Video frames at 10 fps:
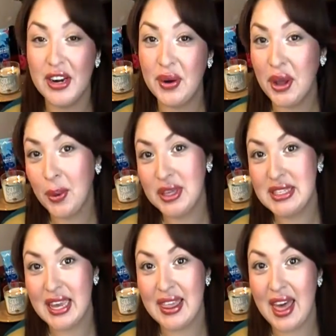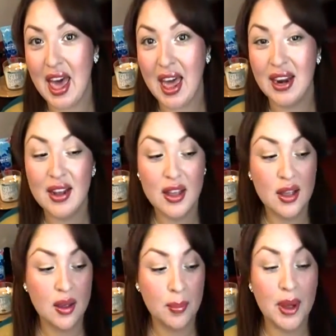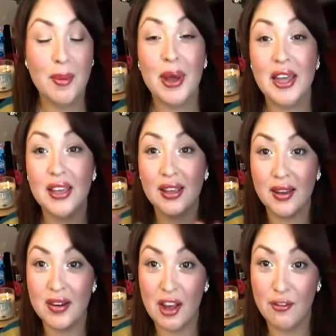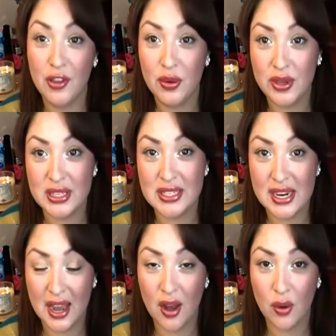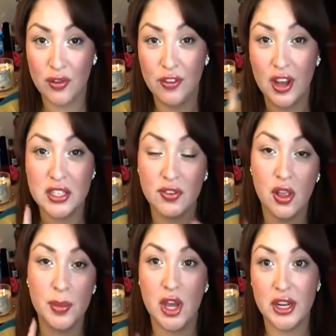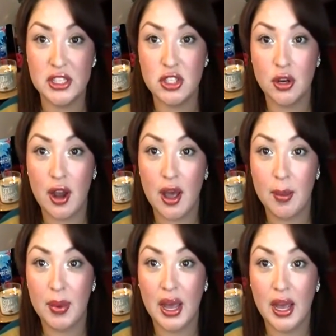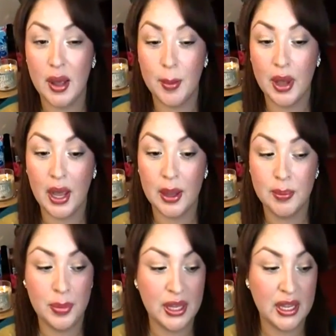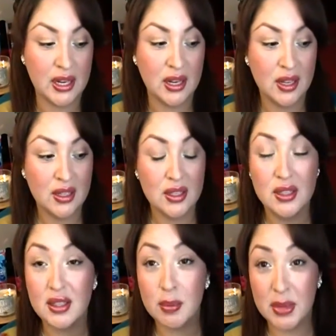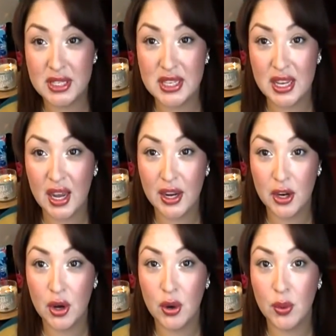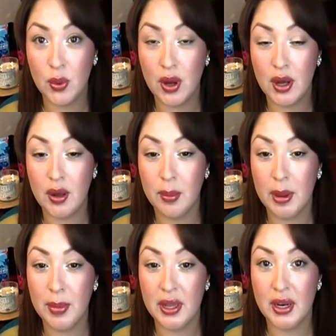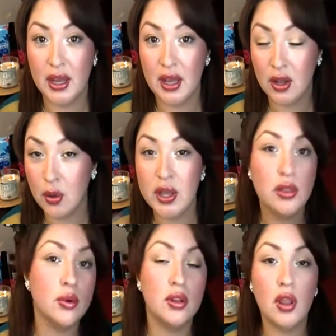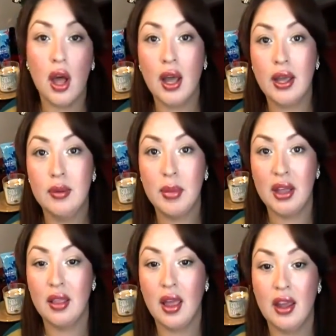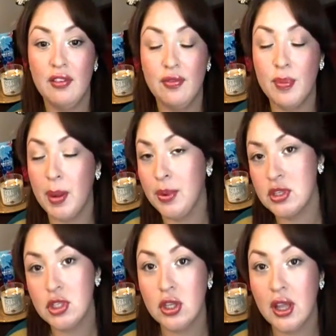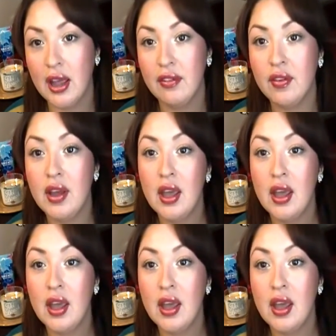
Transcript: I know I always say that. But my nephew is now, if you guys follow me on Instagram, um, I've been missing, I know, um, I've been going through a lot in my life, my personal life,